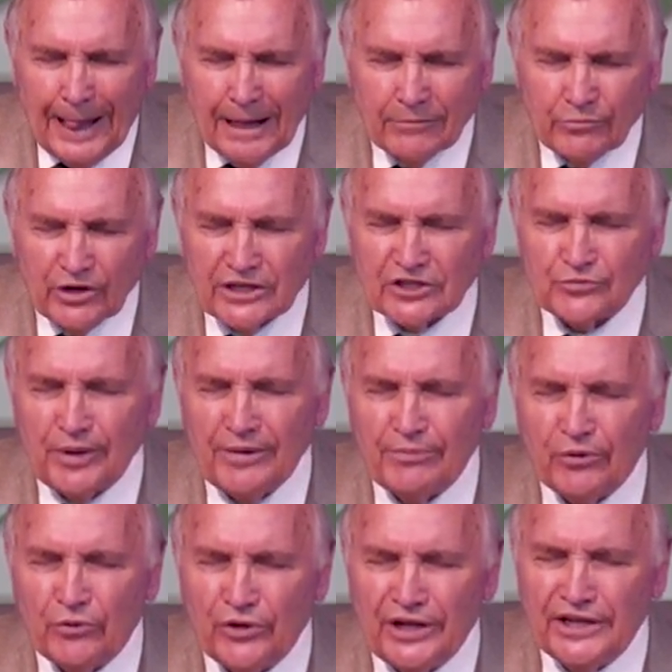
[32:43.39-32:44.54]
Bring us people
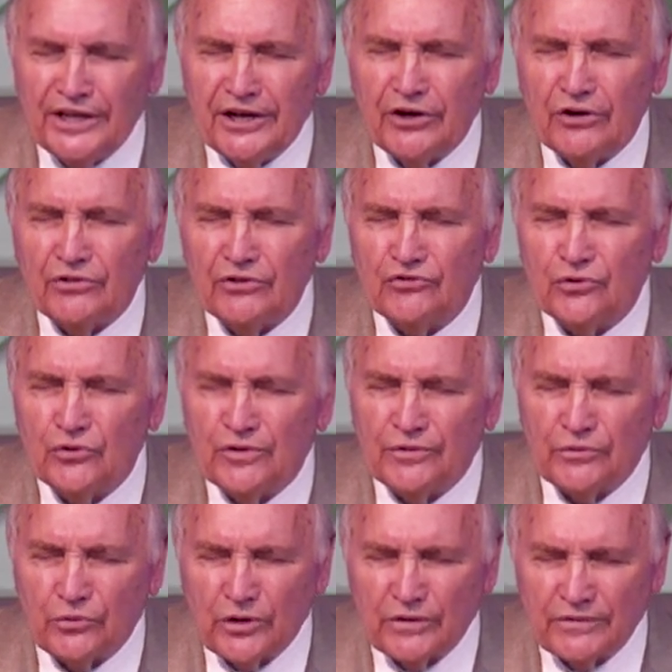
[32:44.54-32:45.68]
who need to hear the truth of
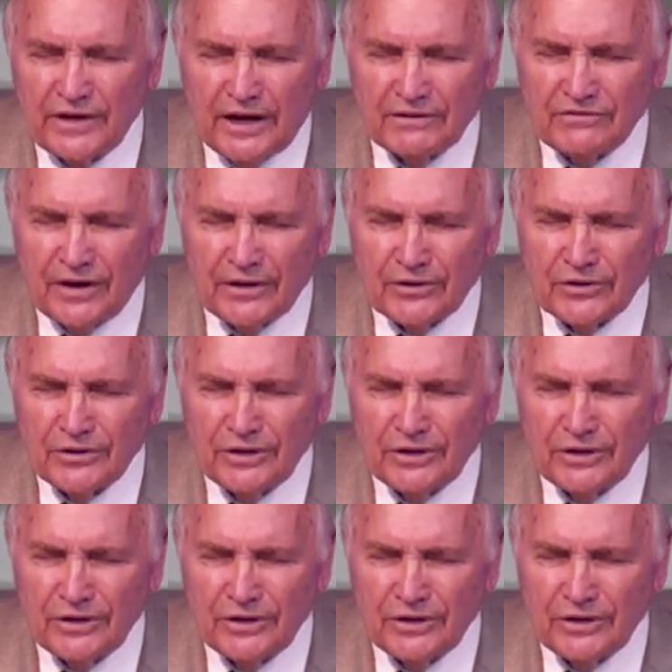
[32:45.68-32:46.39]
the word of God, Father.